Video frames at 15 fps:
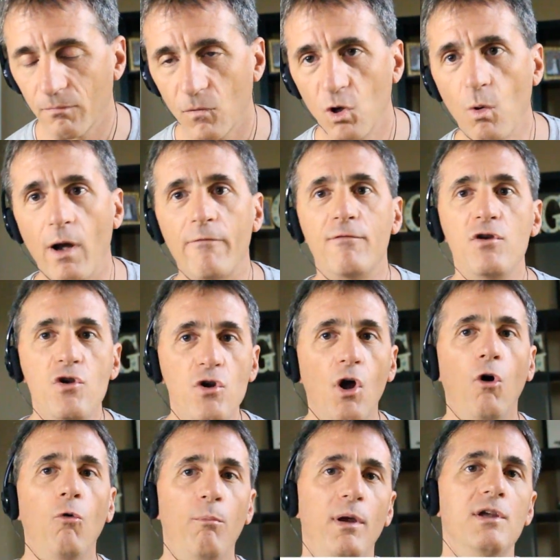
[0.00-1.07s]
You have
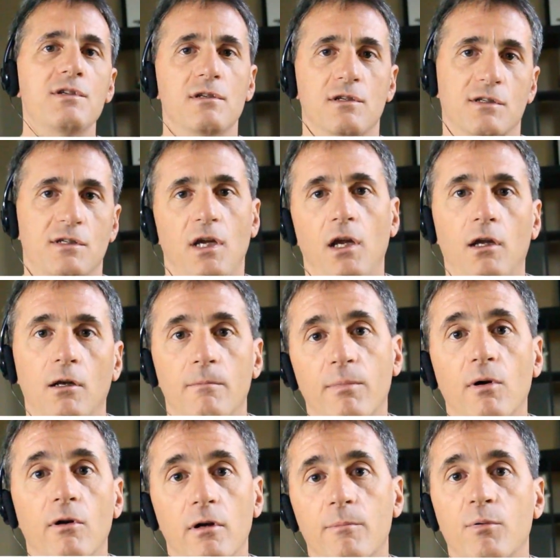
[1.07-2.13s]
no business taking a
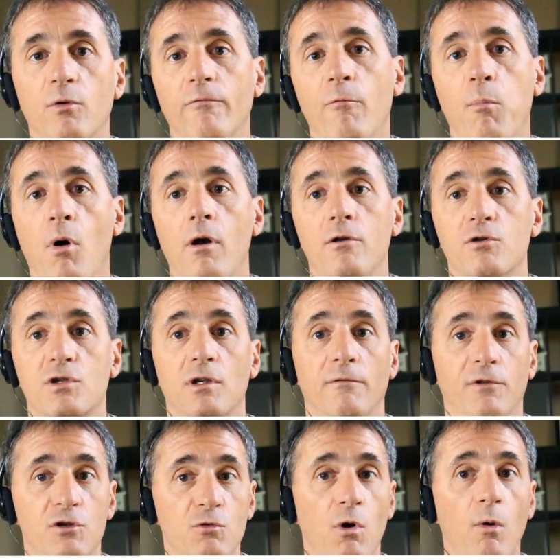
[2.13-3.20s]
burden of proof upon
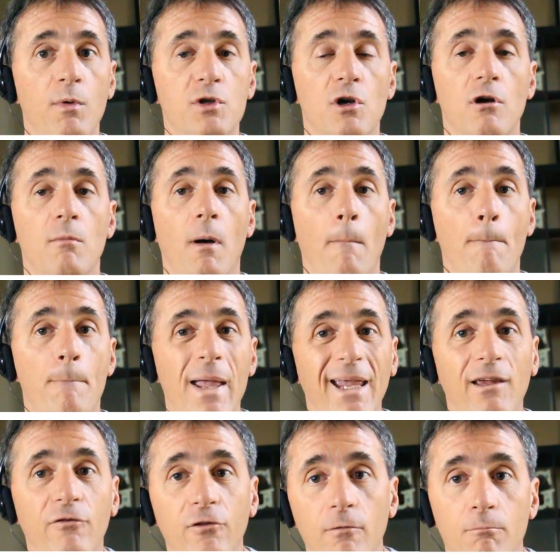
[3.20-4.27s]
yourself. This is why we talk about
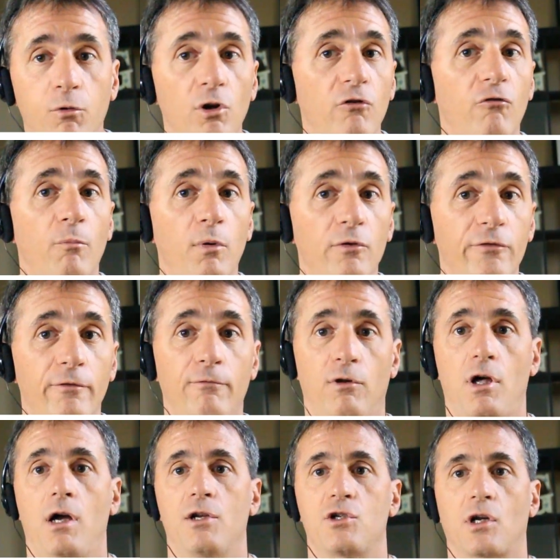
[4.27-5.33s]
basic principles of
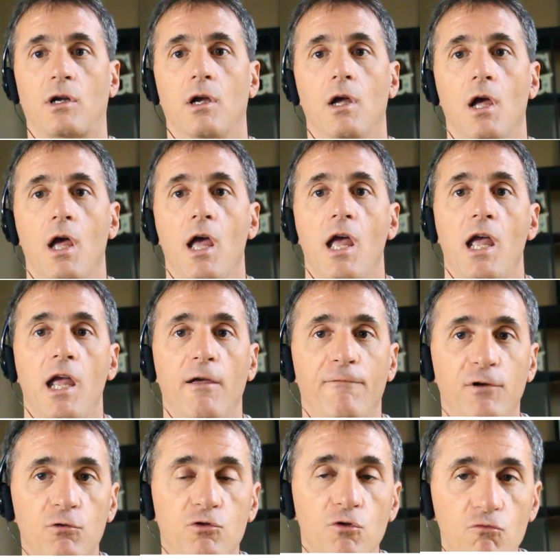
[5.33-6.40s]
logic.
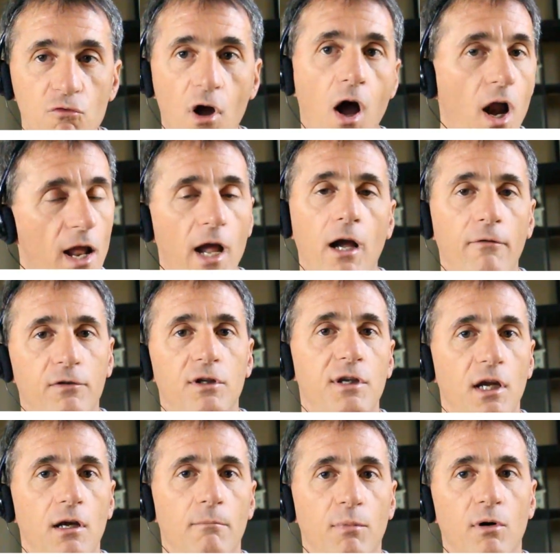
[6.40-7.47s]
If you do not have to
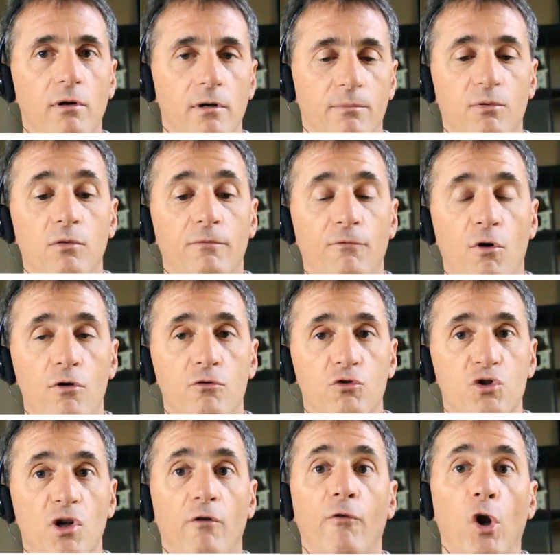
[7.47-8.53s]
take a burden of proof on
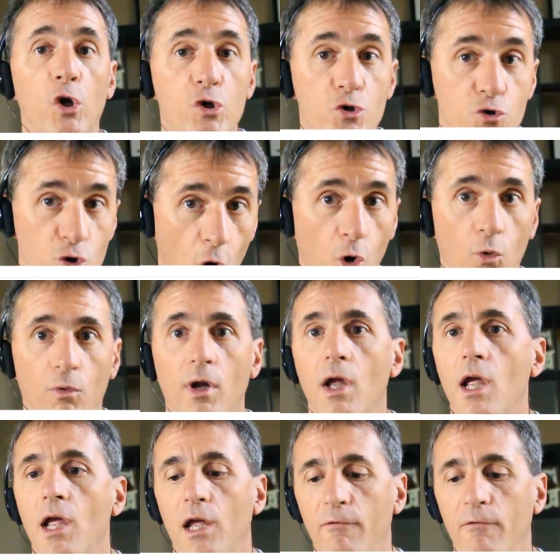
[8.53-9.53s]
yourself, don't.